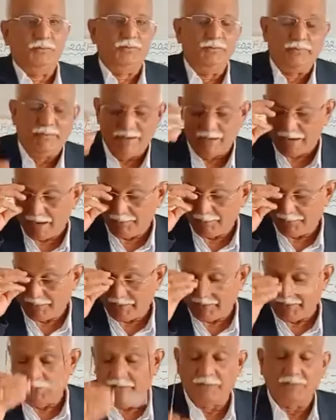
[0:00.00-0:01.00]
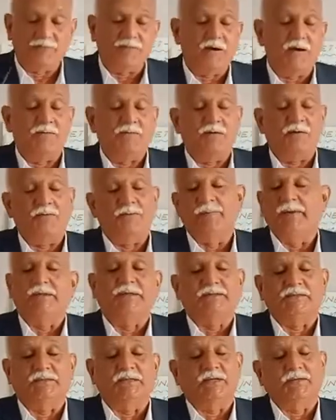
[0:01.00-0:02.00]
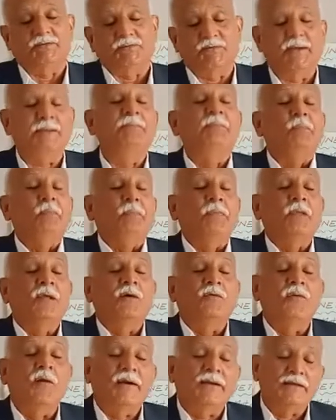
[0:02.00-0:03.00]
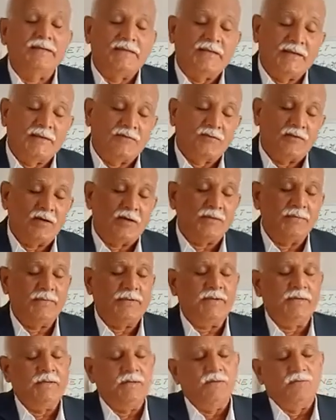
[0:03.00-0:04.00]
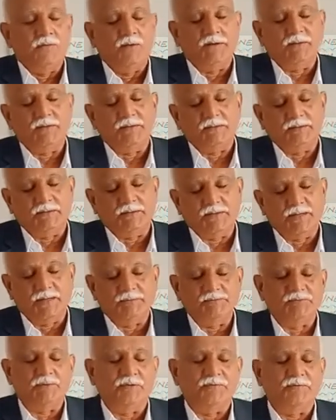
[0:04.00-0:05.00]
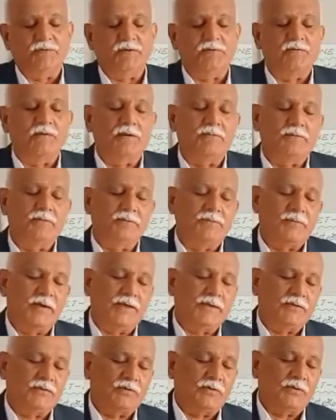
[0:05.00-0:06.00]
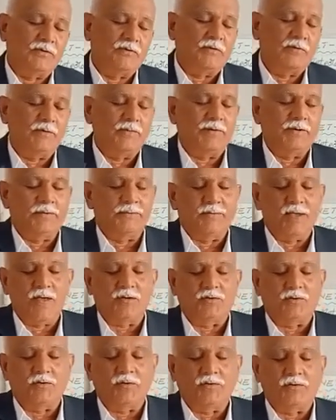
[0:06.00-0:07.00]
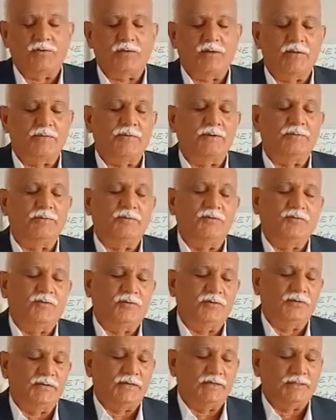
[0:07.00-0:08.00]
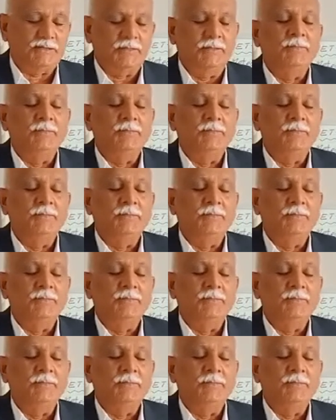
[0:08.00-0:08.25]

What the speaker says: may appear in the form of bits. That's why, what is environment? What are the types of environment? Micro environment, macro environment. Before that,